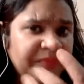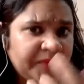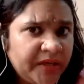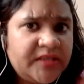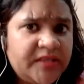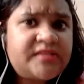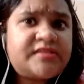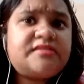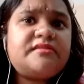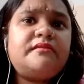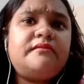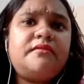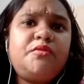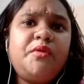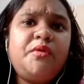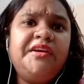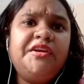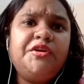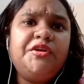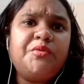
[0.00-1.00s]
It's
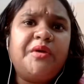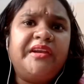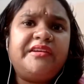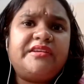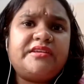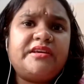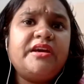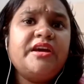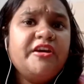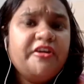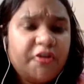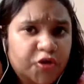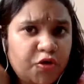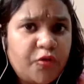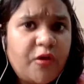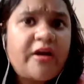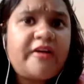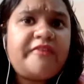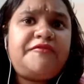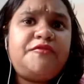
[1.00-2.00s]
2020. You
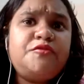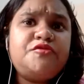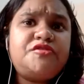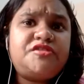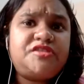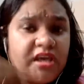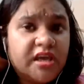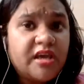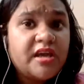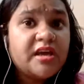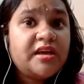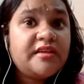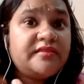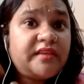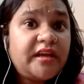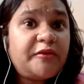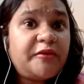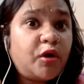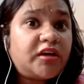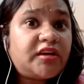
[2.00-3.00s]
have to see
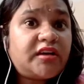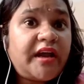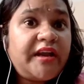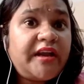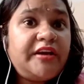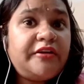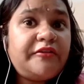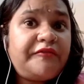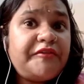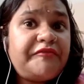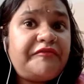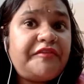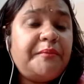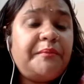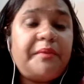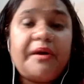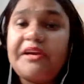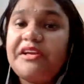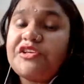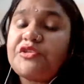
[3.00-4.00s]
that what kind of different
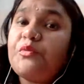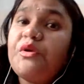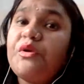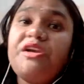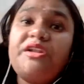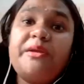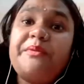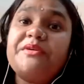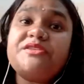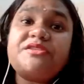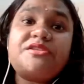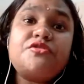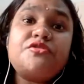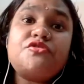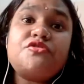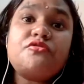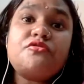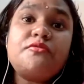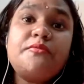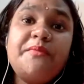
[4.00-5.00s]
punishment the person
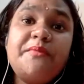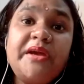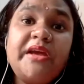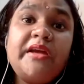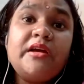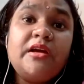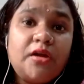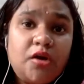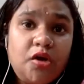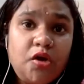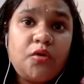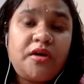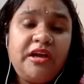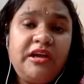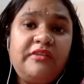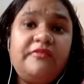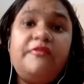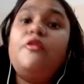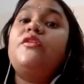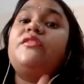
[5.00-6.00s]
should be
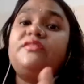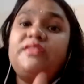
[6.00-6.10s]
looking for.